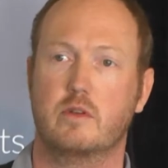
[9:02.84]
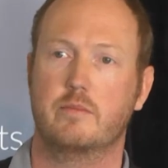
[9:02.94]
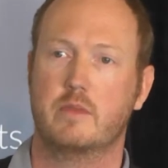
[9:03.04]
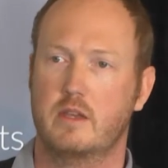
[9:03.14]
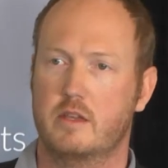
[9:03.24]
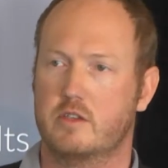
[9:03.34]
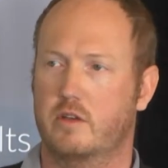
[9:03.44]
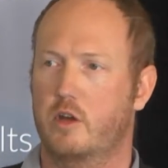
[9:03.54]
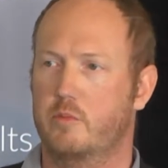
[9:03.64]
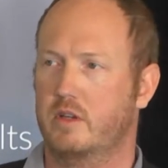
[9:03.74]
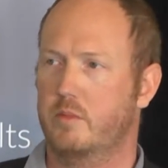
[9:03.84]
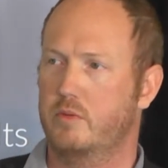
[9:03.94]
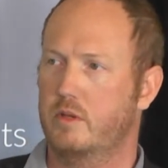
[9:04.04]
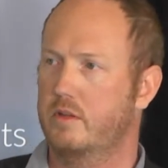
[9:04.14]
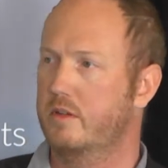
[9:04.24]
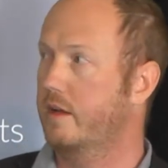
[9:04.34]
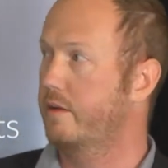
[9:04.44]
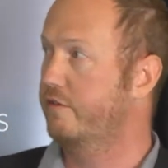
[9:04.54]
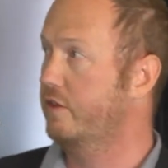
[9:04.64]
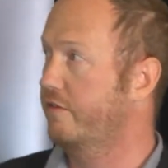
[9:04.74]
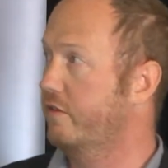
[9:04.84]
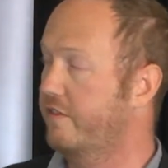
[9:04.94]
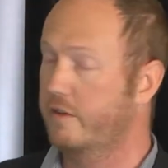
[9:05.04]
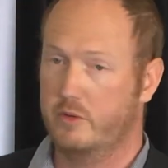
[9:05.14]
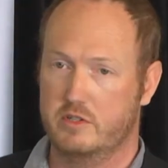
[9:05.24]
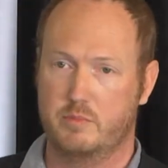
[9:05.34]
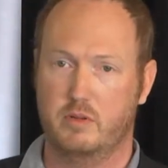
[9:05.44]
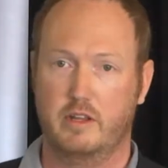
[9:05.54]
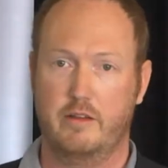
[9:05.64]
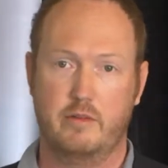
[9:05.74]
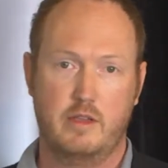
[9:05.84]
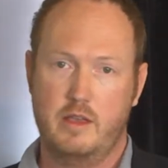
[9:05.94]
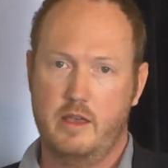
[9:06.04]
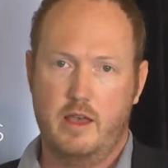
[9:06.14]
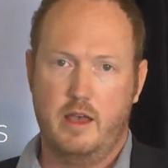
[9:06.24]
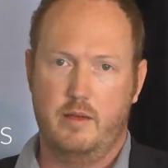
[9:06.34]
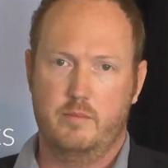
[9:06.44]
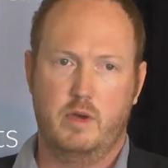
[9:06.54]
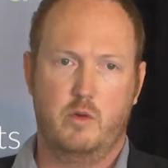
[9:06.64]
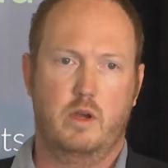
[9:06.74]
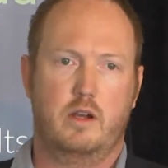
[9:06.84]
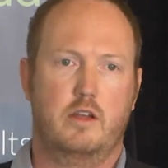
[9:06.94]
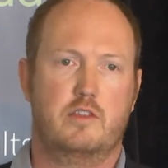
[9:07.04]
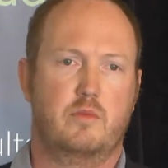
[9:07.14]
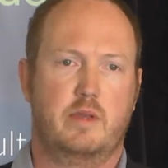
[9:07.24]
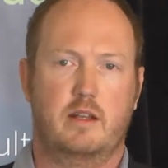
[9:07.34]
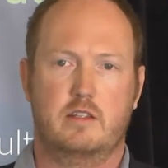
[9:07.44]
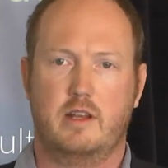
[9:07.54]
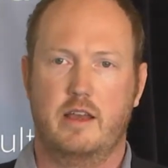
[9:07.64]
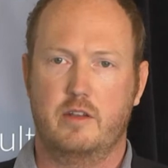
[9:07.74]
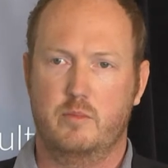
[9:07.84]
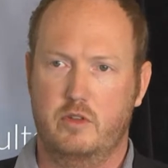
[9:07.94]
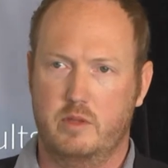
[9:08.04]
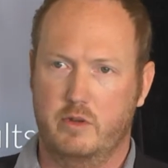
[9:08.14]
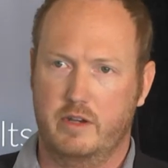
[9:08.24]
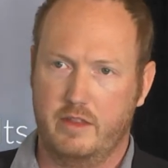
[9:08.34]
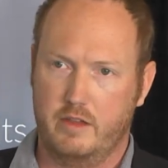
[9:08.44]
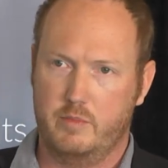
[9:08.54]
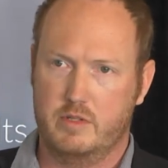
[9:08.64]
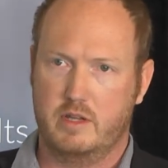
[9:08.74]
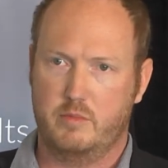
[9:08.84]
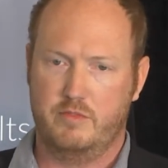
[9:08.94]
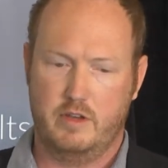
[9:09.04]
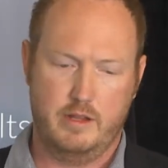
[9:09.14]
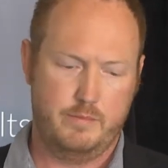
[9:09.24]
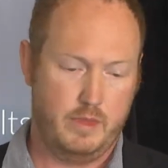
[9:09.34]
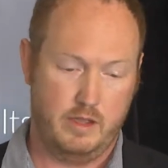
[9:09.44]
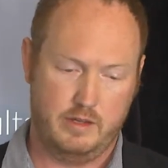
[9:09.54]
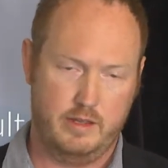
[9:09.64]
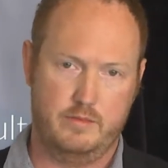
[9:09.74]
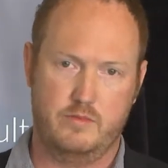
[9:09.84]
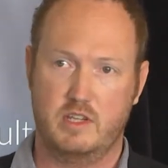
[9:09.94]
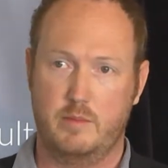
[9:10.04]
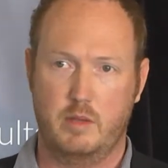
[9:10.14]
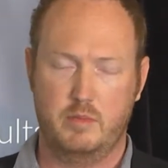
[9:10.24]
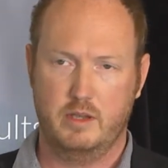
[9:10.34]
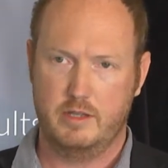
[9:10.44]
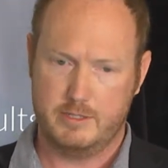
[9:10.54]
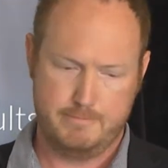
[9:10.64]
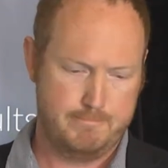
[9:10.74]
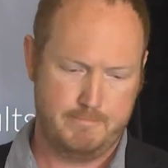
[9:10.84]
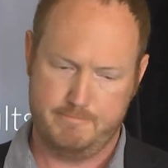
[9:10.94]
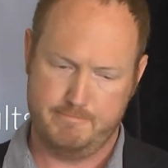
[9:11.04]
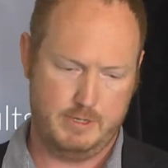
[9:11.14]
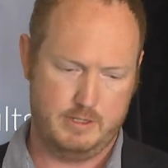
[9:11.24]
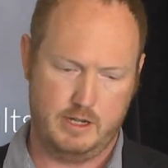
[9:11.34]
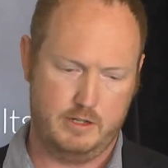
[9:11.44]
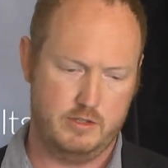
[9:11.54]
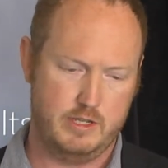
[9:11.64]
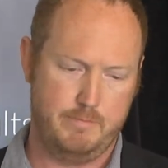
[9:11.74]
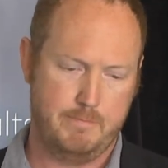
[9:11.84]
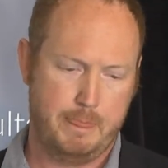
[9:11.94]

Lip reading: well. So open compute, if I wanted to pull out my workloads from Catalyst Cloud and put them on another OpenStack provider, I can. Same APIs, exactly the same.